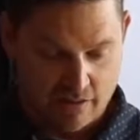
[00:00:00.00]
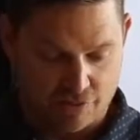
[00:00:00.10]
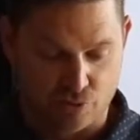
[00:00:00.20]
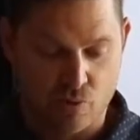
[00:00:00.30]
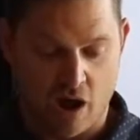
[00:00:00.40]

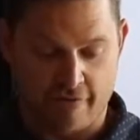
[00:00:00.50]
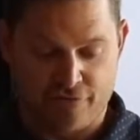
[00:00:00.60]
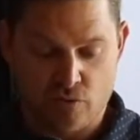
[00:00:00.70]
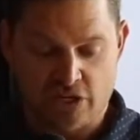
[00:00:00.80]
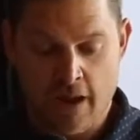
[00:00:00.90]
through a
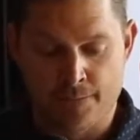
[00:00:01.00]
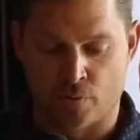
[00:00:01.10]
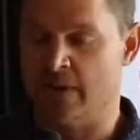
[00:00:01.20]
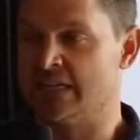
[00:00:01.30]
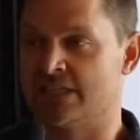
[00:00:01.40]
few
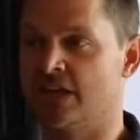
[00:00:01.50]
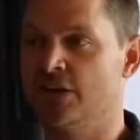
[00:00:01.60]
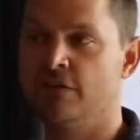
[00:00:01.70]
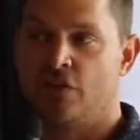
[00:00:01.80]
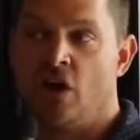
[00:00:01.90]
temperaments that
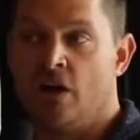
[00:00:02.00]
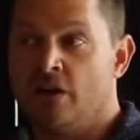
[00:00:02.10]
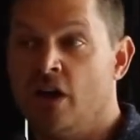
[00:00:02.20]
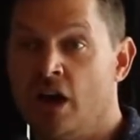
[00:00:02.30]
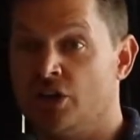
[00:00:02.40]
could have
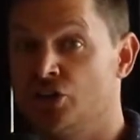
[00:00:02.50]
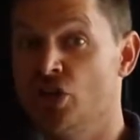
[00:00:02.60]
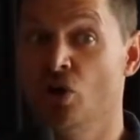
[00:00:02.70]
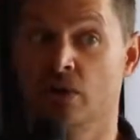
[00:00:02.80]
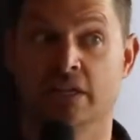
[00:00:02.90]
gone a
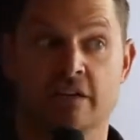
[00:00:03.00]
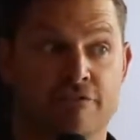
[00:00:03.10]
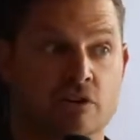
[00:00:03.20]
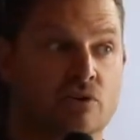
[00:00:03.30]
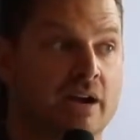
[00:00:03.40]
totally
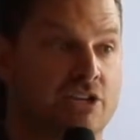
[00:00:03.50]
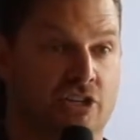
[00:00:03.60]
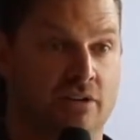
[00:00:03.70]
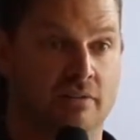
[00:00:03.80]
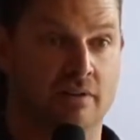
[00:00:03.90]
different
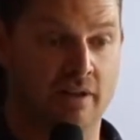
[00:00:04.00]
direction